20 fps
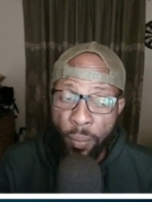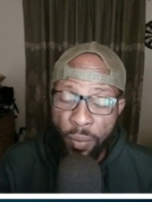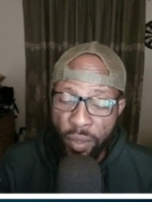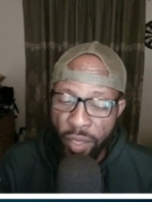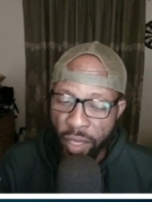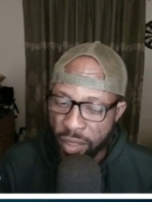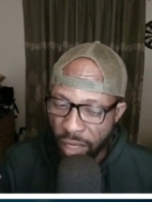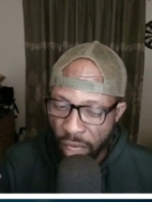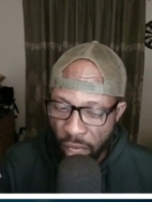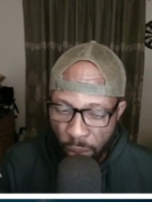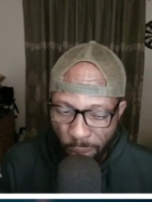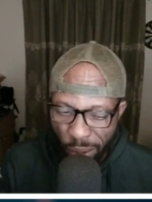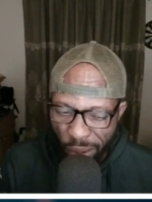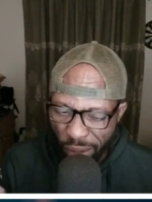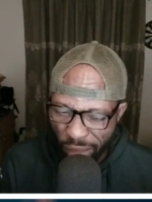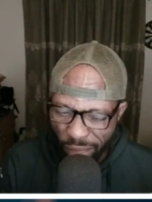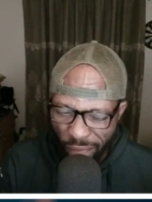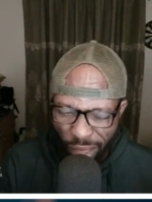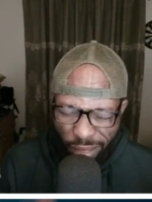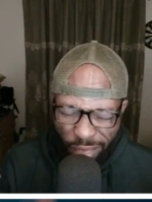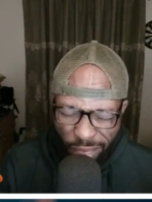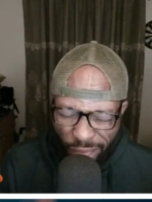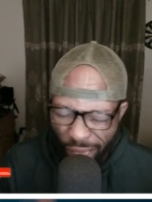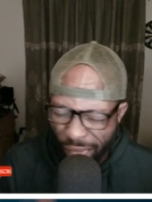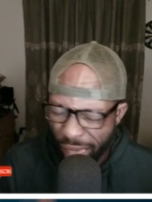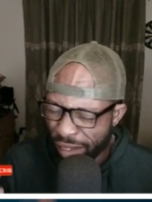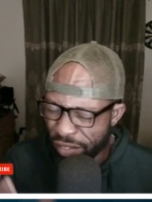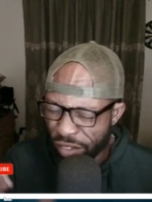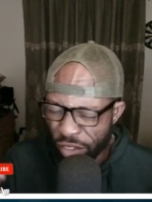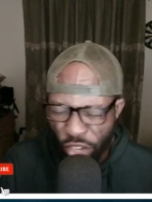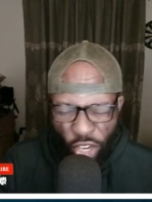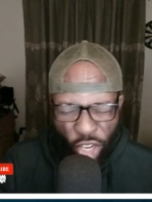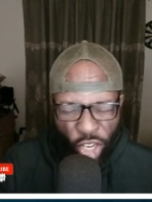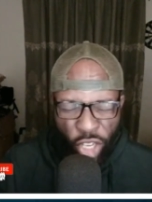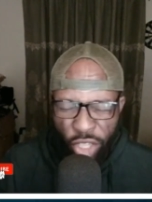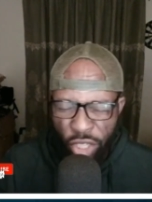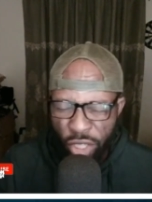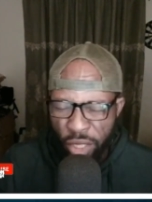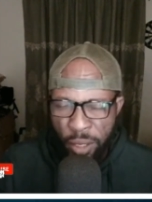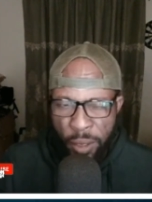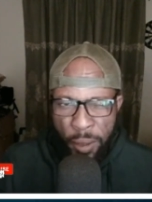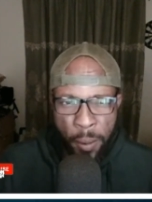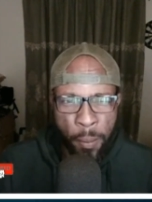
Yes, um, I, I, I've heard,